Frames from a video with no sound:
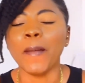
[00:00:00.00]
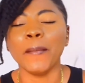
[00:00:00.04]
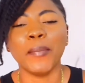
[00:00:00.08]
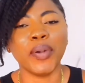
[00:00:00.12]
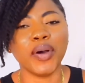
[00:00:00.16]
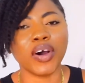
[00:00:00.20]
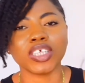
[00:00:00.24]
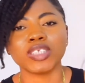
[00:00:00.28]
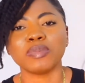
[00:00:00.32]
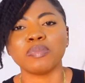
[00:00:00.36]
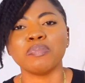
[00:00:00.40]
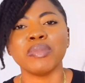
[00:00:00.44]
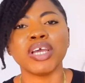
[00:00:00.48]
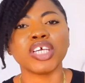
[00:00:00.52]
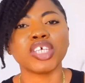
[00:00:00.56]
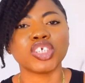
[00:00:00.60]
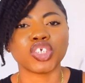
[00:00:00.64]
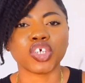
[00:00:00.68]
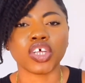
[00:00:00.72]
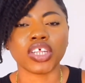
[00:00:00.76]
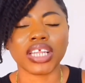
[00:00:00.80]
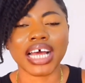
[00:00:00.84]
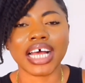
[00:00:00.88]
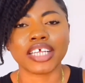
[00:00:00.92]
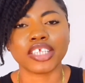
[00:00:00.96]
But make
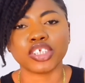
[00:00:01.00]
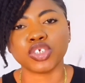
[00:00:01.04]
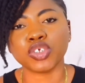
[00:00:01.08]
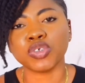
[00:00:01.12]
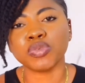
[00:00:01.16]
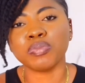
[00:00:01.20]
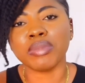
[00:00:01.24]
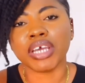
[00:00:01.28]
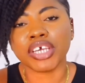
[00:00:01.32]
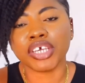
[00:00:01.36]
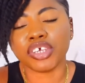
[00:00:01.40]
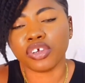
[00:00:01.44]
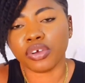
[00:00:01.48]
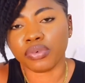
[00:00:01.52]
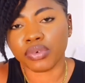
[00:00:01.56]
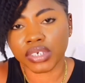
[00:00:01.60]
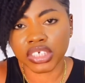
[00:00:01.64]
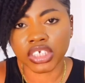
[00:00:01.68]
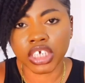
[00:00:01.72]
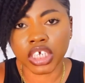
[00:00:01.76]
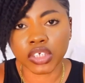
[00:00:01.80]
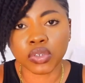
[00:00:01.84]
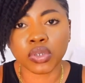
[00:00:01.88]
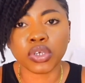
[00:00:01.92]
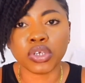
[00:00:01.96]
sure that you make your
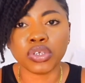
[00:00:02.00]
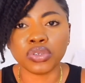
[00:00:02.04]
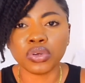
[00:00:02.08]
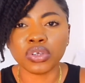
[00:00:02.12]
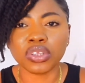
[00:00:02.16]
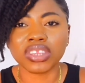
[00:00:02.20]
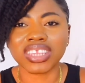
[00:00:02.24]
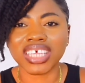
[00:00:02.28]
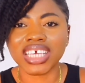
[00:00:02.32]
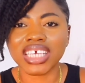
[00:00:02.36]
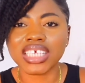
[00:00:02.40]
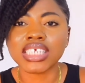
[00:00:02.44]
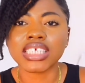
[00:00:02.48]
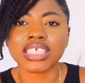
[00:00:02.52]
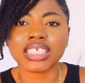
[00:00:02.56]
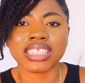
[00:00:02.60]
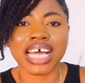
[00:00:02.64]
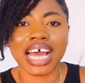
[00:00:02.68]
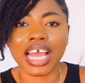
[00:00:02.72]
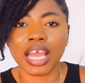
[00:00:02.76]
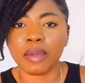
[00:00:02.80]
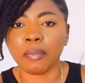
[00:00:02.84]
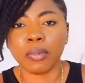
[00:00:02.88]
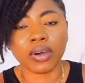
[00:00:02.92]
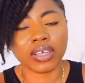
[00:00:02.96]
research so you know things
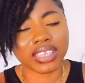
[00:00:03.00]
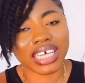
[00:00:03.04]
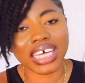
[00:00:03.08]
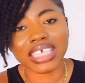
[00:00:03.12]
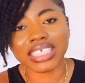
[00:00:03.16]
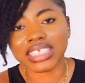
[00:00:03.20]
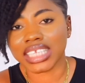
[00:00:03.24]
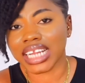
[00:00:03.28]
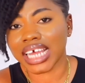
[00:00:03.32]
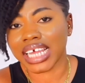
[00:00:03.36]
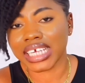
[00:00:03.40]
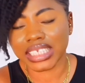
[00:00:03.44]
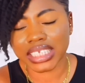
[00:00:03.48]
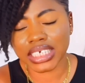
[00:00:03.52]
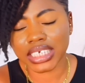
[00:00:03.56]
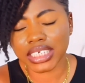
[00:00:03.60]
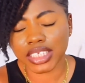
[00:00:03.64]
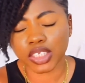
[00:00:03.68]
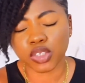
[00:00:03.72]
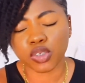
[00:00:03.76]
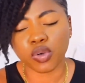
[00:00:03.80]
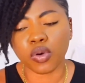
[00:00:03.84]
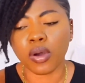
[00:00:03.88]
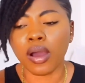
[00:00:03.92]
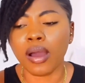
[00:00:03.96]
that are important like
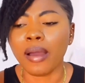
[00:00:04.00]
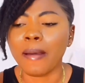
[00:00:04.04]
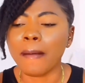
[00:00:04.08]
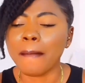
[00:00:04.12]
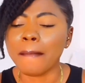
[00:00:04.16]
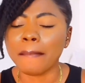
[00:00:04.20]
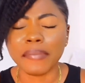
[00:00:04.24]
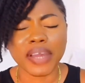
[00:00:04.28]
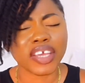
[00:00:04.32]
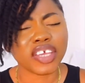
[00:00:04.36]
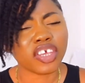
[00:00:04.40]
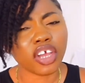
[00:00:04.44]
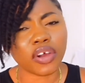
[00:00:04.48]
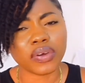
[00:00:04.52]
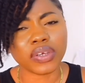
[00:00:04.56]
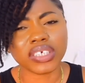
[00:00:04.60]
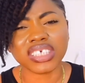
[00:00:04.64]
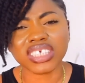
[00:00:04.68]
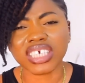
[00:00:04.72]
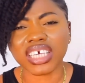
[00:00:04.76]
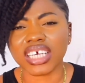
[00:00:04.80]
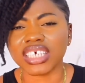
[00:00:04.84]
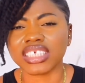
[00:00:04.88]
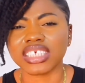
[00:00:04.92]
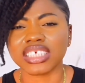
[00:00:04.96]
this. So make your
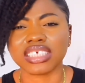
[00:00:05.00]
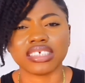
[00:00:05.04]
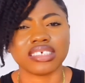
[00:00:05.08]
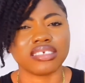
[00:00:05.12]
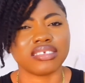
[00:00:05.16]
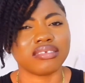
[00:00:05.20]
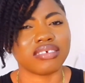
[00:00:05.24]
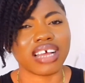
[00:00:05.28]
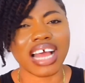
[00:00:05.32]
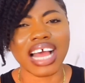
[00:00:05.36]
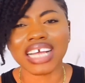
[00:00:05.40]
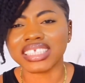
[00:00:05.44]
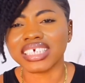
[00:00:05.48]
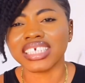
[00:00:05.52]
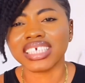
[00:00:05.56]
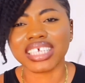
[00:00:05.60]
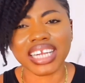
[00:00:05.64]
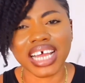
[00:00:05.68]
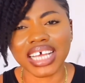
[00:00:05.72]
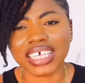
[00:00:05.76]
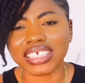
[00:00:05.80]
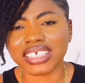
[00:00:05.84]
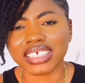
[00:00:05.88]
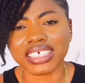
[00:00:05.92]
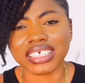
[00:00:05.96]
research, attend
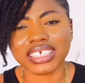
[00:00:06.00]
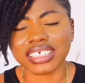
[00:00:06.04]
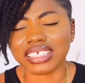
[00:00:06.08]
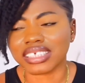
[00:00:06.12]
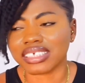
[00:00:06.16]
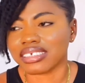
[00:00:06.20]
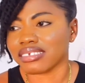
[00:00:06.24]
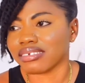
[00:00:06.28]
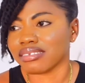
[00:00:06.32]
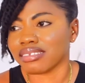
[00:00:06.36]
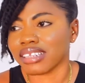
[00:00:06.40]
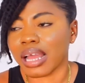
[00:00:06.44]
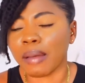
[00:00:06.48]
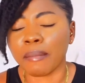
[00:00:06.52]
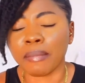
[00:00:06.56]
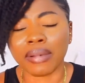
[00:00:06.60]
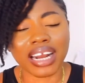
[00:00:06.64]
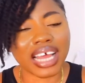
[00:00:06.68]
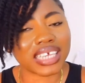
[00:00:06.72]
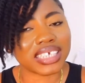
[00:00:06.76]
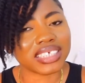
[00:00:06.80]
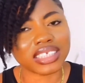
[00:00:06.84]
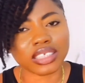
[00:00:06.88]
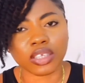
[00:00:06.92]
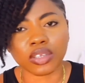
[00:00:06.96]
classes. There are
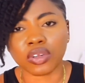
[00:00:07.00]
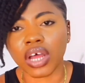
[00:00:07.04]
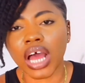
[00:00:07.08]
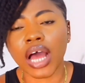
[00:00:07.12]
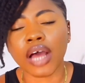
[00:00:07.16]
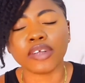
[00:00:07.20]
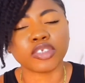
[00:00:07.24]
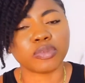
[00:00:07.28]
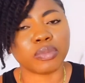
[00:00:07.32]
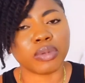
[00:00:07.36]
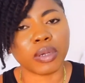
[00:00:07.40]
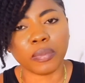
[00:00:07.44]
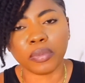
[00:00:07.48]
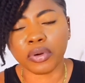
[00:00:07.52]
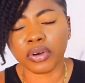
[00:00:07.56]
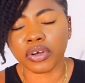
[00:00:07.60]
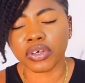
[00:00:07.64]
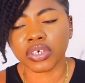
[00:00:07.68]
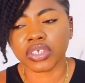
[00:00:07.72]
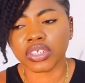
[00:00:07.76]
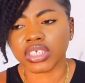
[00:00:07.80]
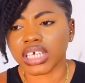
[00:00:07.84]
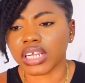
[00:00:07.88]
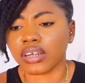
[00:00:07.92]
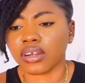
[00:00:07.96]
classes on how to make
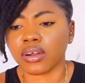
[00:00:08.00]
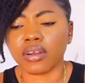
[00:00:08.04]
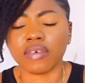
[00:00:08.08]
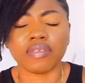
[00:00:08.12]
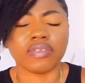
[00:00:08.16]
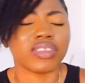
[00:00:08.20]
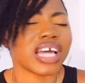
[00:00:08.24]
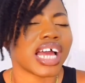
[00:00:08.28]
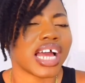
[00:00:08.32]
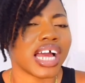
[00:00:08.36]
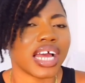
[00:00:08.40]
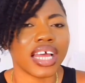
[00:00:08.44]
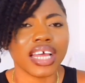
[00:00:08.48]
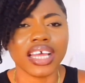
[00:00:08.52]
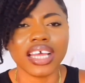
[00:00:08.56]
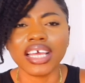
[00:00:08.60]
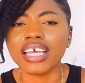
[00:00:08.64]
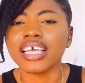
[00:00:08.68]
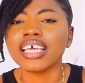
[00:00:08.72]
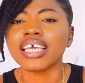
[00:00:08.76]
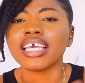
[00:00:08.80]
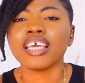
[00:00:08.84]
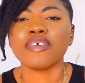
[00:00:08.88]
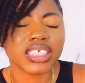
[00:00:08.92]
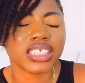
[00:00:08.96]
products and all of that,
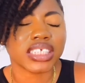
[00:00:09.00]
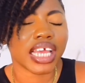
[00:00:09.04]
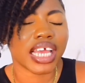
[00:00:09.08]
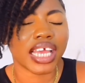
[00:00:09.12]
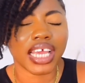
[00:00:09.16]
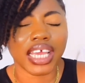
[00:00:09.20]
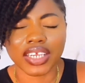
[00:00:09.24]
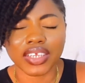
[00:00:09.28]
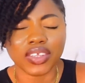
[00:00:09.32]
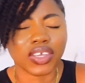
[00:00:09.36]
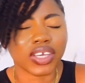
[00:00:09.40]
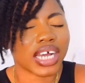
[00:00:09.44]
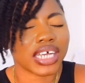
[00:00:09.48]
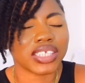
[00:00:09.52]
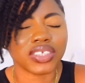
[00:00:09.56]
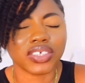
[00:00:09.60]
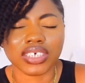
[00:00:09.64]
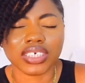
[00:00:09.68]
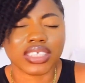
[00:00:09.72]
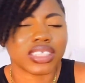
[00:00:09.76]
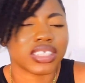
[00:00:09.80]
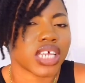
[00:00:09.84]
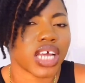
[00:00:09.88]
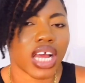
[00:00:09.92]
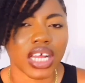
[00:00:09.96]
and you can
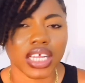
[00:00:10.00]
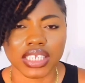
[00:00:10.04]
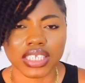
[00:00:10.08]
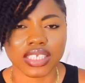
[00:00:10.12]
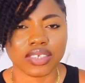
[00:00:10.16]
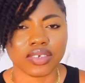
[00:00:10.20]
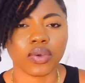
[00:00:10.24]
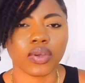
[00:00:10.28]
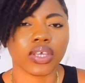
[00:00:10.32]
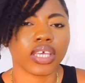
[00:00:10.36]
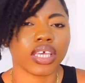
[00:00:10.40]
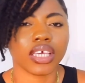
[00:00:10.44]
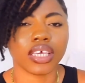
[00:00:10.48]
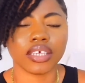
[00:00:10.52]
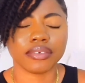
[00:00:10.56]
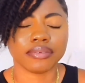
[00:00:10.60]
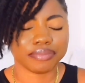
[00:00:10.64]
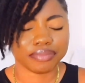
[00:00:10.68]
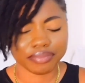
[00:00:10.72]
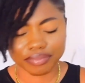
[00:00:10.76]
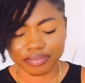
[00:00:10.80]
just start. Okay,